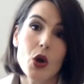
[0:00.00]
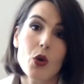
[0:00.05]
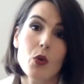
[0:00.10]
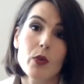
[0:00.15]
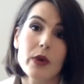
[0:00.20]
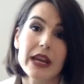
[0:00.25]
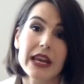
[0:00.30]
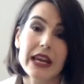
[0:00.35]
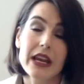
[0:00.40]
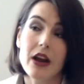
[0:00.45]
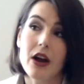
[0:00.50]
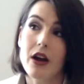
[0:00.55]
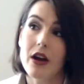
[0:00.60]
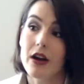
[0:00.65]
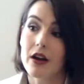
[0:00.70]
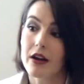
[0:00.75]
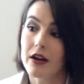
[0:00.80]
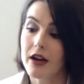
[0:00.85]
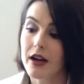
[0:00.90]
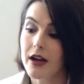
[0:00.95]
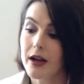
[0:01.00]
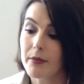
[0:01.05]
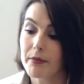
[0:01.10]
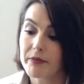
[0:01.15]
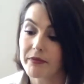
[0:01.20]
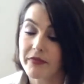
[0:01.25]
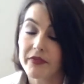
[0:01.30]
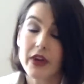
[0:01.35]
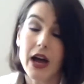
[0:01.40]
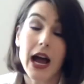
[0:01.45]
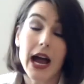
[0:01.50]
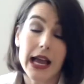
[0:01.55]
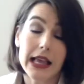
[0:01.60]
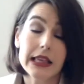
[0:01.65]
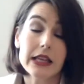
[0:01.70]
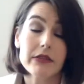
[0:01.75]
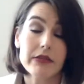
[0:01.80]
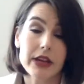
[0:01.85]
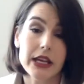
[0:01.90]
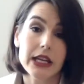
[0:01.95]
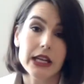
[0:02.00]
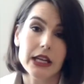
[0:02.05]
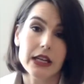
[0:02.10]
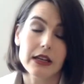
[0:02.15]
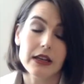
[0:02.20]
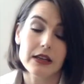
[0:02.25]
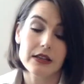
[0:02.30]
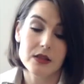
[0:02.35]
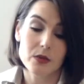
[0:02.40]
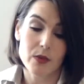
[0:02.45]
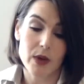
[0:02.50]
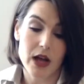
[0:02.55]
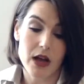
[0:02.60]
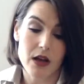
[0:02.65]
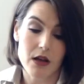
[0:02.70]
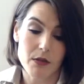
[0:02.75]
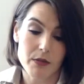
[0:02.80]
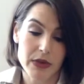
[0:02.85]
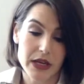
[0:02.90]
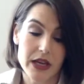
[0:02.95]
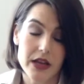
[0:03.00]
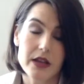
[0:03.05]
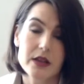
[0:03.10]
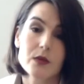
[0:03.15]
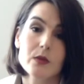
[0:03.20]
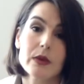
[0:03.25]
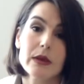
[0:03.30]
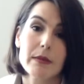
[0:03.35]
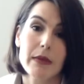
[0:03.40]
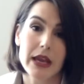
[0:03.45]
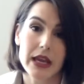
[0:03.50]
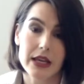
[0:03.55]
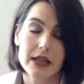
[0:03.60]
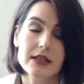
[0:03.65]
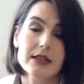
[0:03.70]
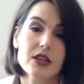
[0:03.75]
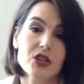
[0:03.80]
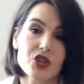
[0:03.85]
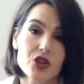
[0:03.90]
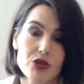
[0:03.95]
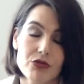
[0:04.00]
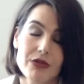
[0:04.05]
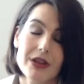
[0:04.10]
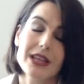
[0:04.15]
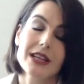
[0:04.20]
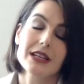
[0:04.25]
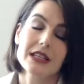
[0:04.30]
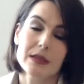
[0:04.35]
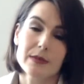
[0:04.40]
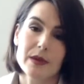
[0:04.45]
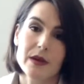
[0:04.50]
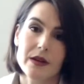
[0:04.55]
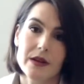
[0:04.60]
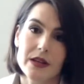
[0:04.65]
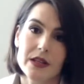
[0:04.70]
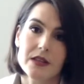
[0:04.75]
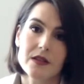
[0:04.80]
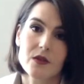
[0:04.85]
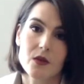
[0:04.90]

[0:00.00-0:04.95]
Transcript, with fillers: We are um, highly rated as well because we make it such a great experience